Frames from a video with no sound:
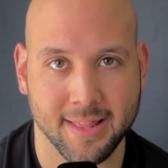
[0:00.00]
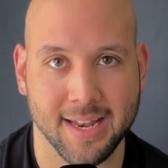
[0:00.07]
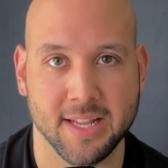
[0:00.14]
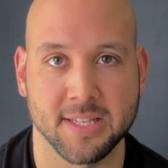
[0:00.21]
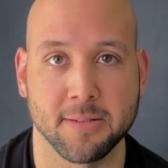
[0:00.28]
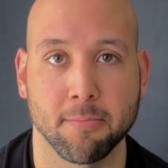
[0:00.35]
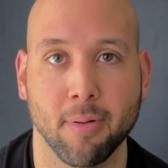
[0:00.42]
that
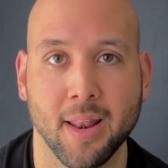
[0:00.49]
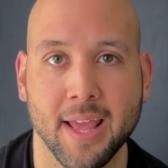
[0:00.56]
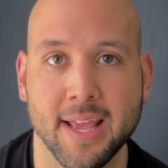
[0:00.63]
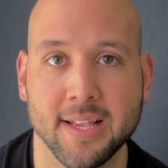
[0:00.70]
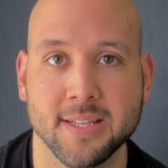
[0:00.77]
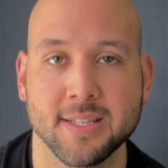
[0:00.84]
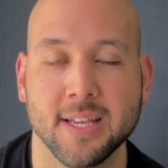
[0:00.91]
is in
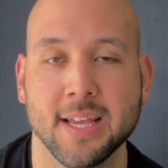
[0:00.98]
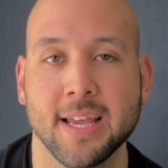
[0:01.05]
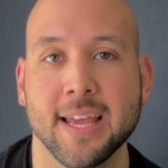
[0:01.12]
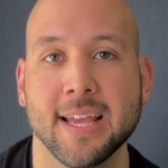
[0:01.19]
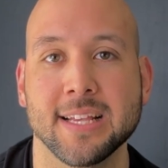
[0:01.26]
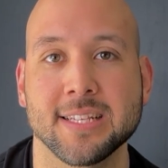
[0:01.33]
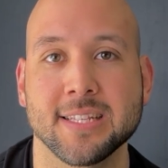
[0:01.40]
place
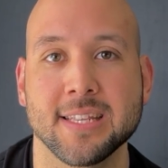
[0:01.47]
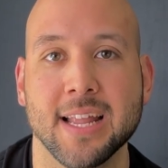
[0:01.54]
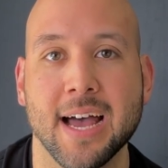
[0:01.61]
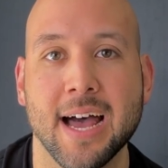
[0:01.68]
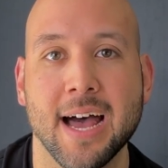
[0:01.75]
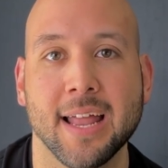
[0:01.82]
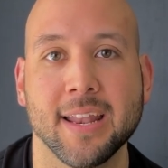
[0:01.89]
is
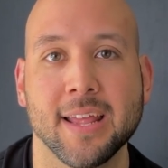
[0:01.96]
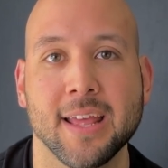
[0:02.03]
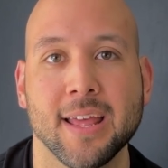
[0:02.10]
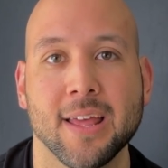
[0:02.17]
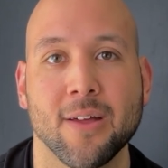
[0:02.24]
not